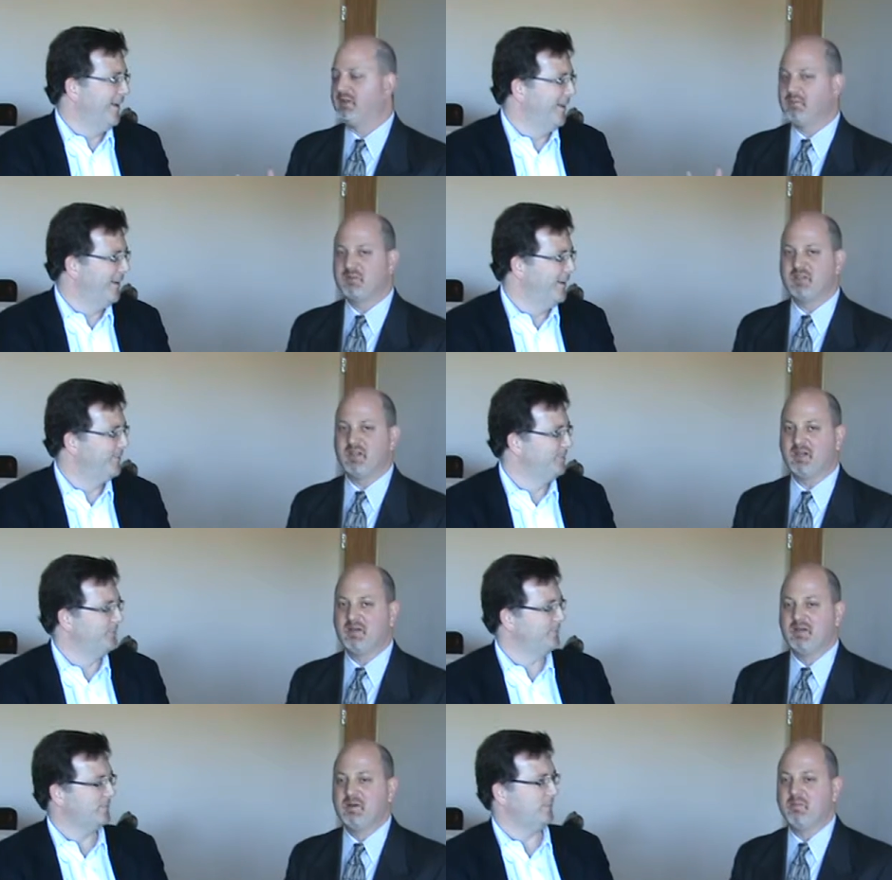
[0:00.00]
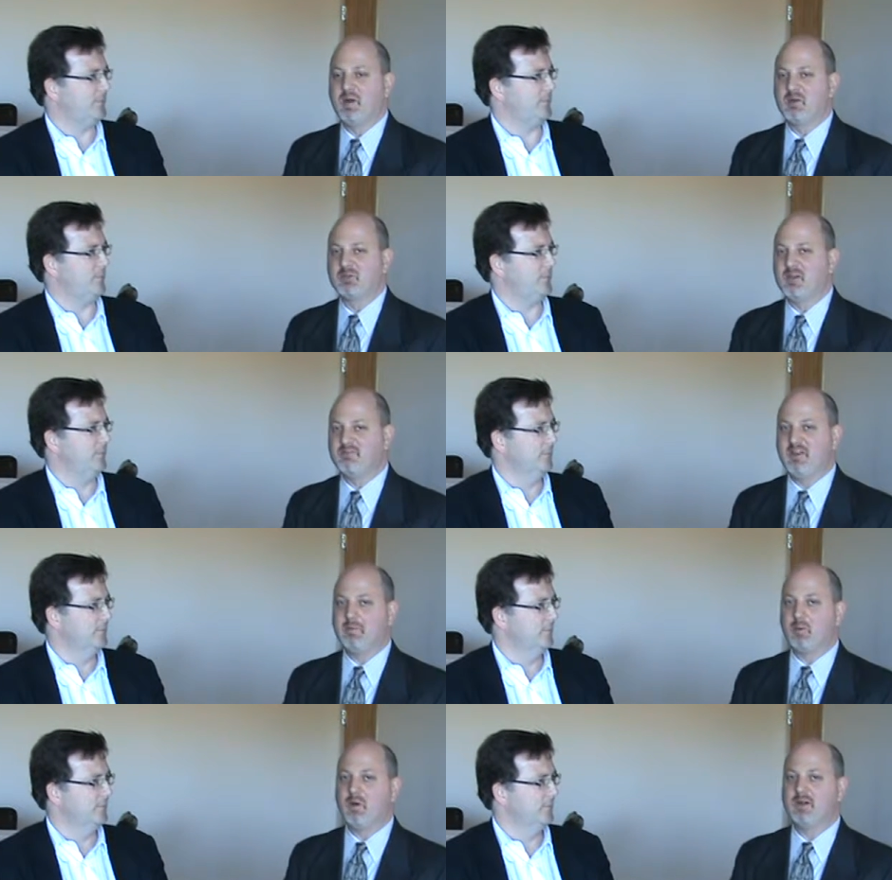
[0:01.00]
Speaker 1: the famous uh, Microsoft
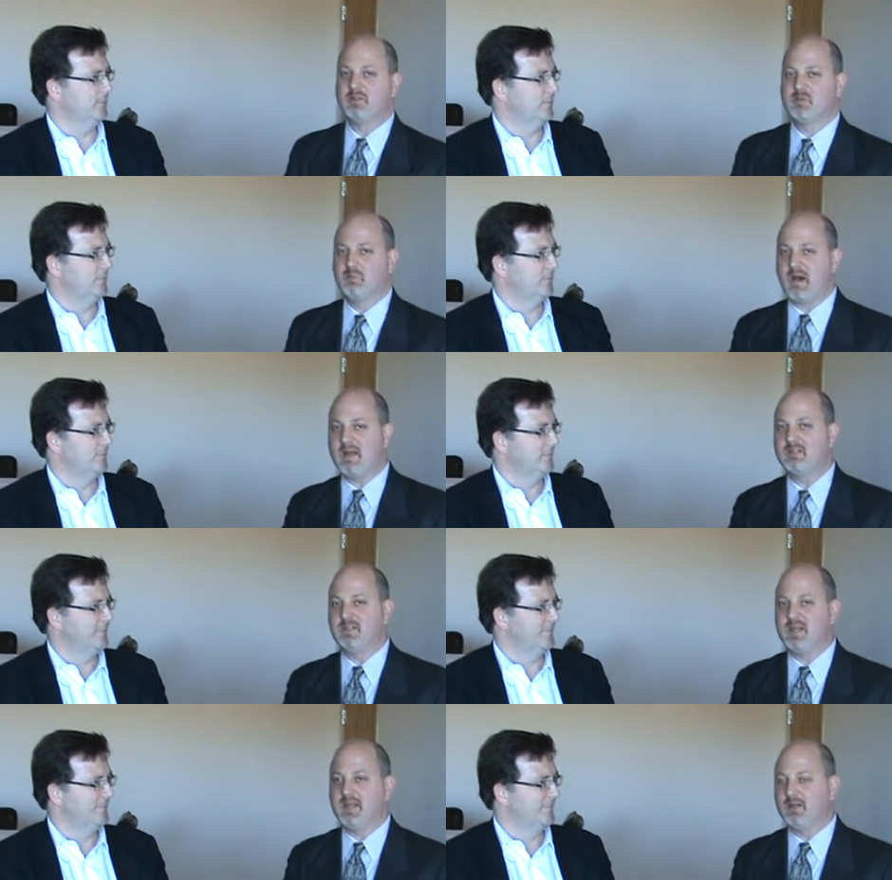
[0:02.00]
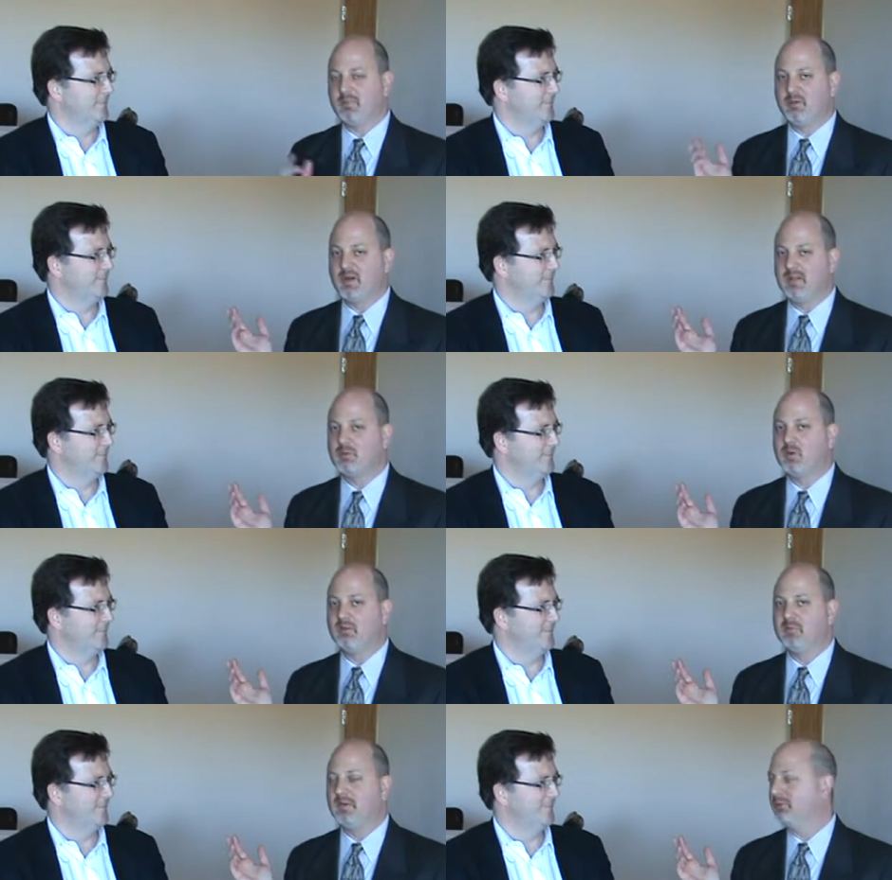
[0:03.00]
vaporware, just buy it today and it'll be ready in
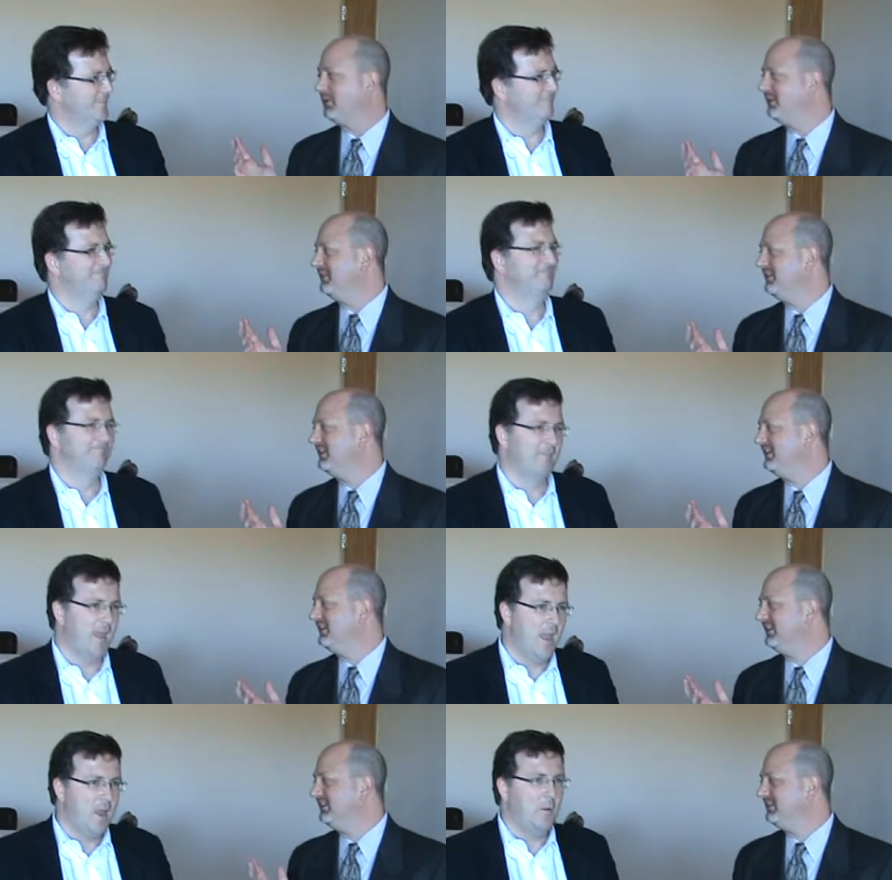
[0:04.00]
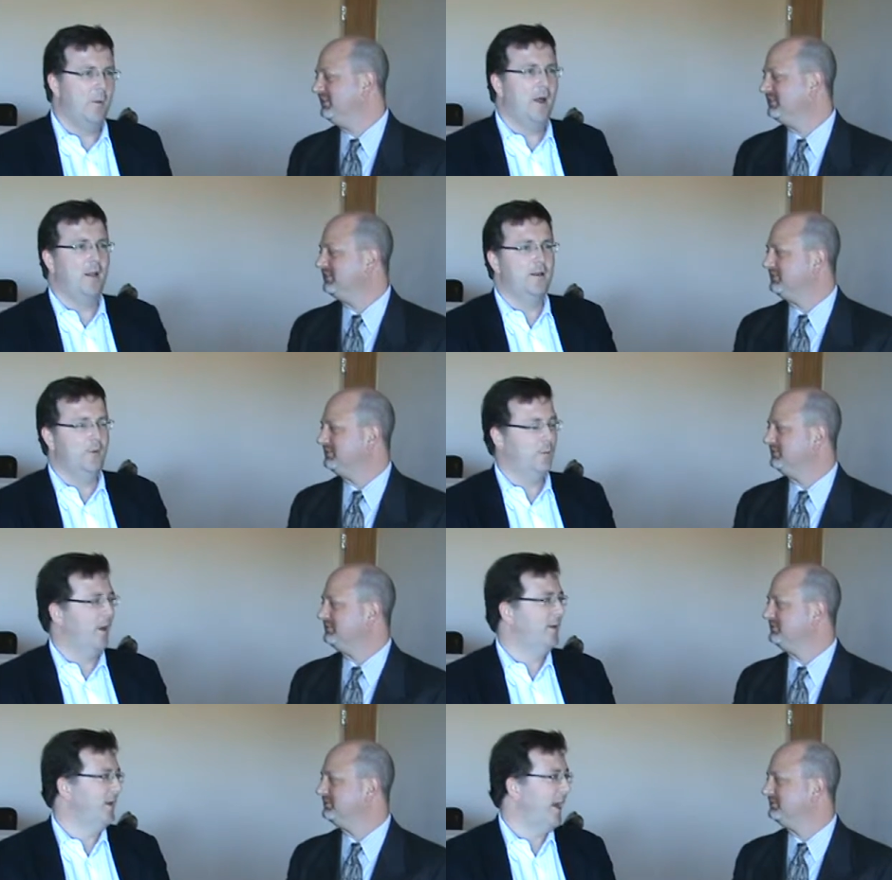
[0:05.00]
12 months, right?
Speaker 2: Well, you
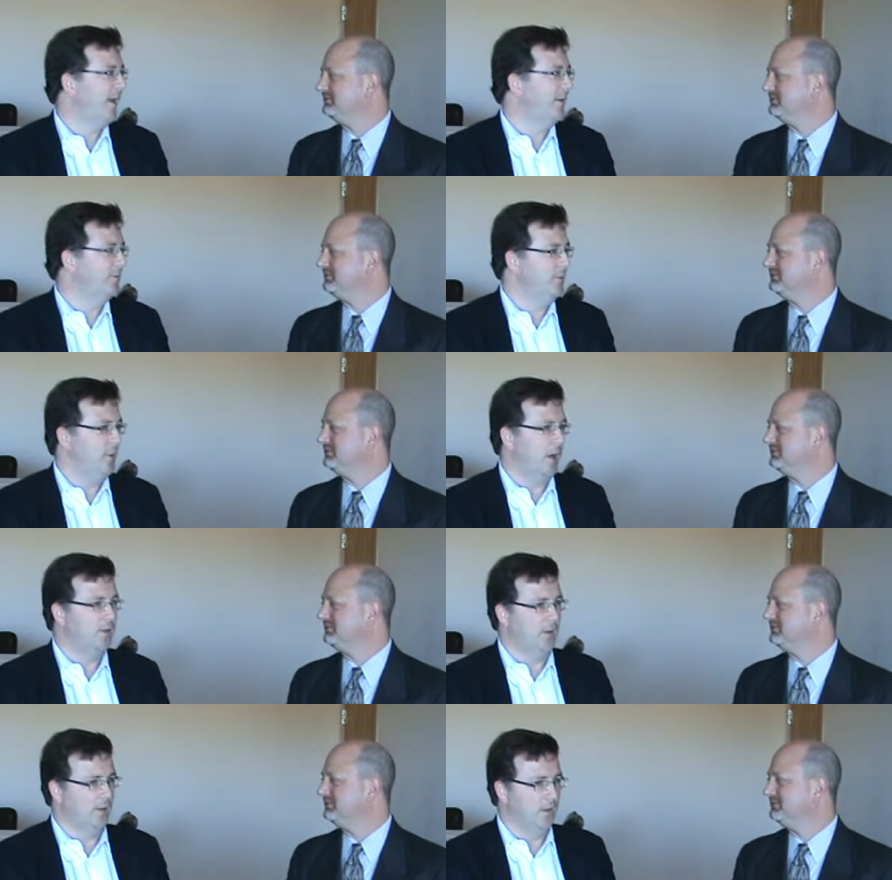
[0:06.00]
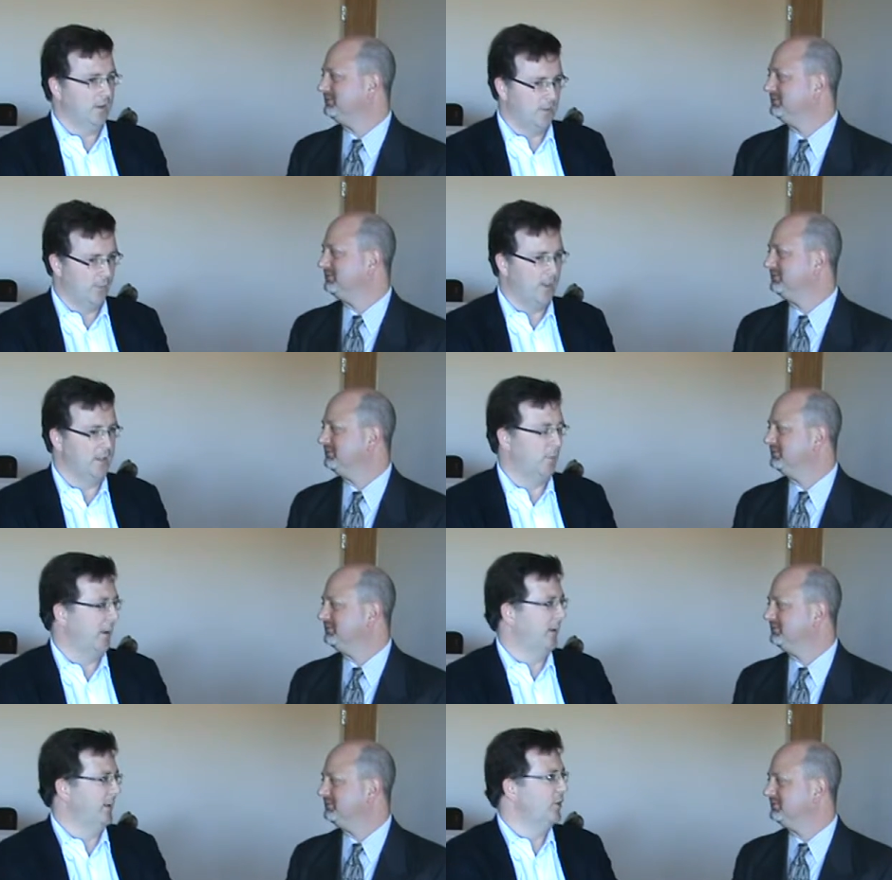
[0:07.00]
buy today and you actually are surprised
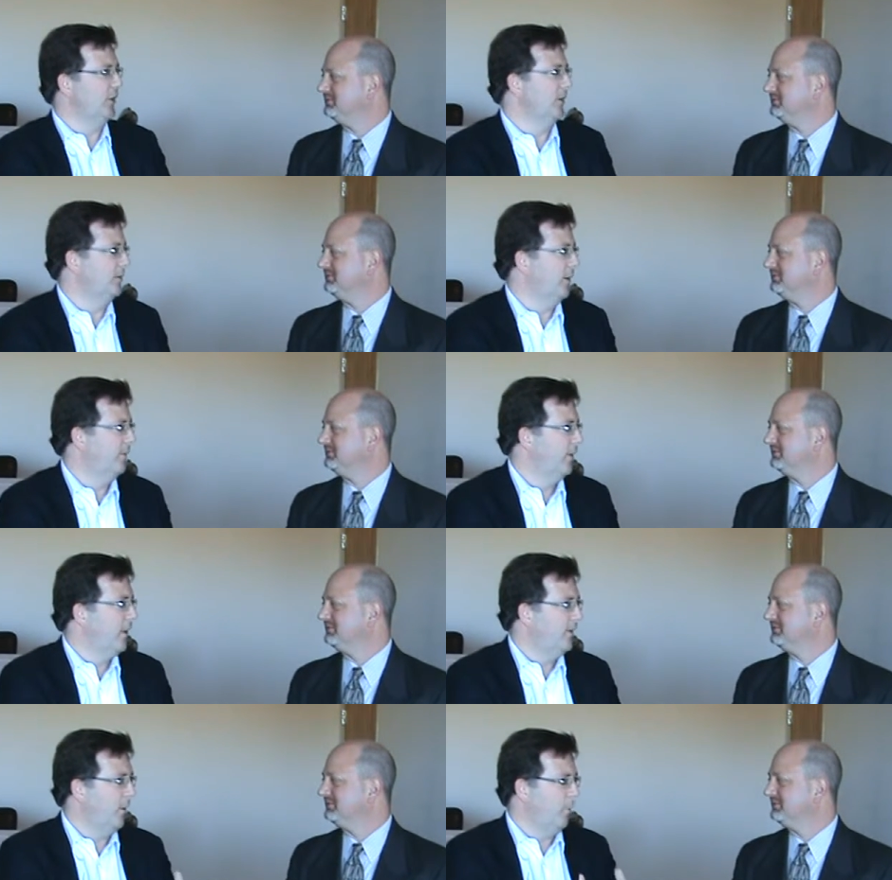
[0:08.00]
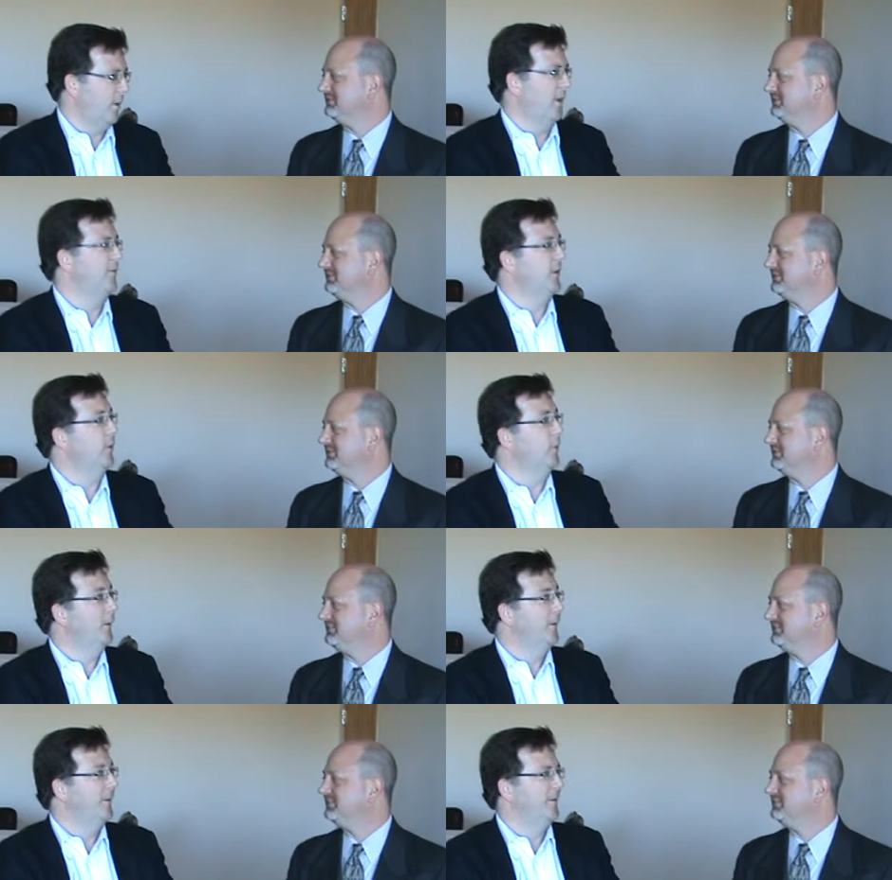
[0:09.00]
what additional stuff that we're giving you
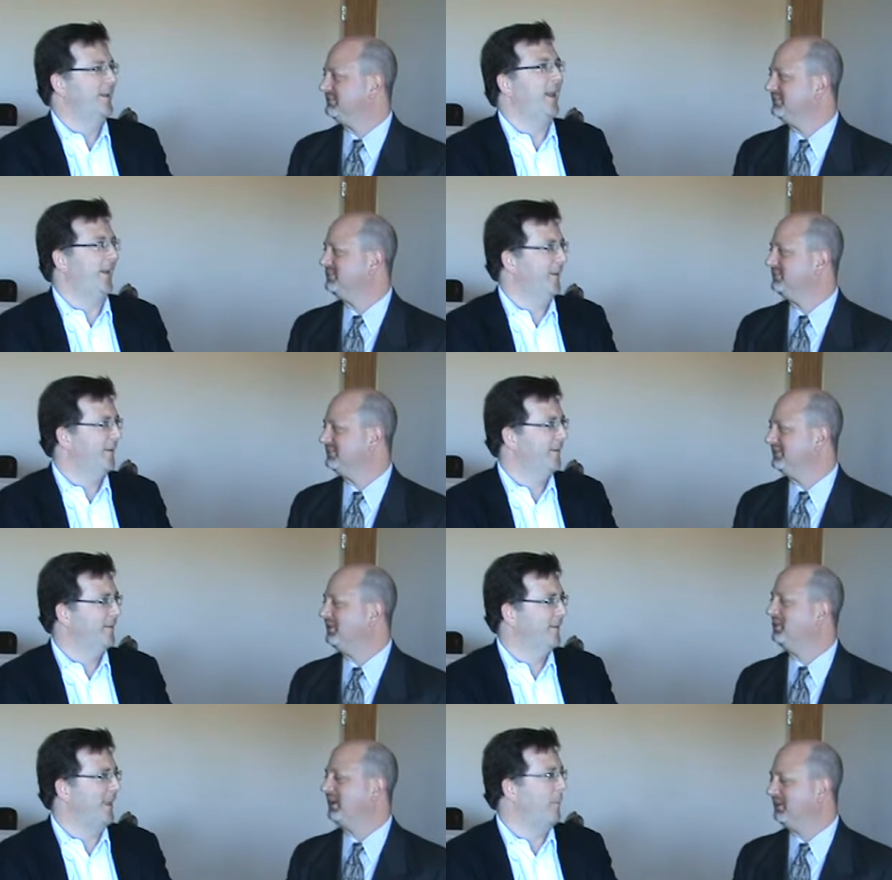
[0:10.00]
today okay.